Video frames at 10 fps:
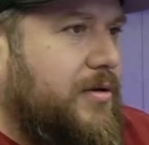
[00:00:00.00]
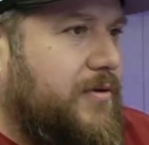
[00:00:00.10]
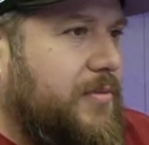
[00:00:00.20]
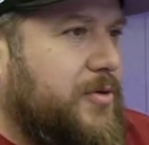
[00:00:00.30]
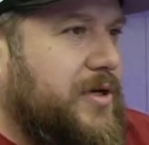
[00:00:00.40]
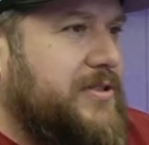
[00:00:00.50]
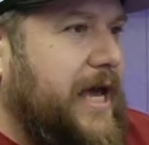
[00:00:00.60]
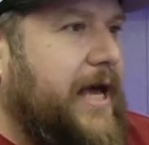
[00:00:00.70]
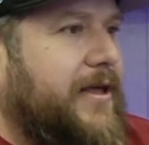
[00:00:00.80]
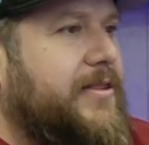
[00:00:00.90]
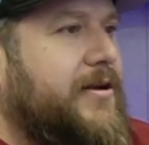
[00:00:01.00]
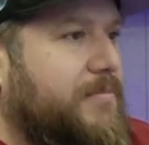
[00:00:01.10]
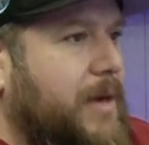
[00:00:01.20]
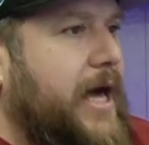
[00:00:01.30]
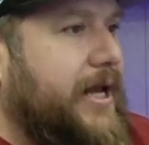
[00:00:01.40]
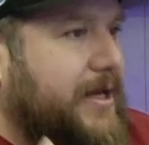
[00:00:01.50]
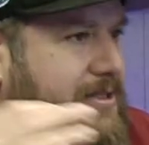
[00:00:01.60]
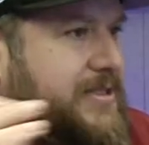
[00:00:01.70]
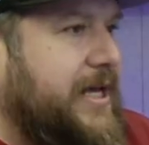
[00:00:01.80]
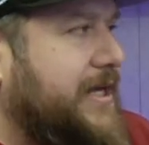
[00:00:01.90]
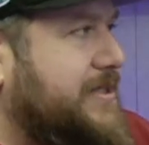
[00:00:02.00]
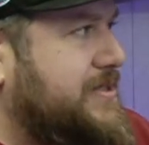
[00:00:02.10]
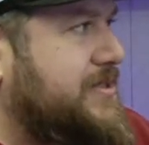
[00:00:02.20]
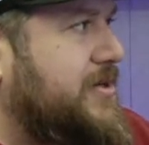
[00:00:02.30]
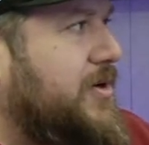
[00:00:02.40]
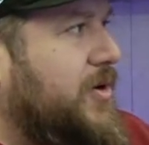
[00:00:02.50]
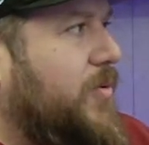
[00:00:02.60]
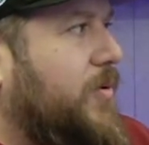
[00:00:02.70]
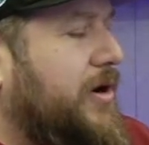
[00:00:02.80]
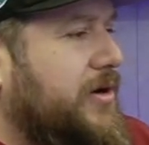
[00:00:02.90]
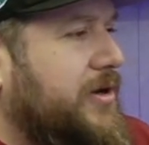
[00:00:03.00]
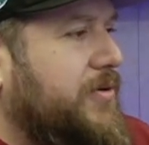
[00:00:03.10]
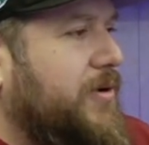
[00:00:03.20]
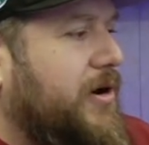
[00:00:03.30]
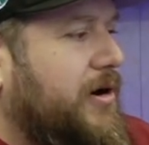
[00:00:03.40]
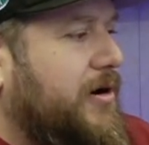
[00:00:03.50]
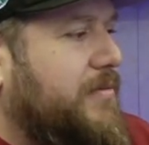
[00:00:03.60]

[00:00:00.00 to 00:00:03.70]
for the most part, has had like their manic states where you are.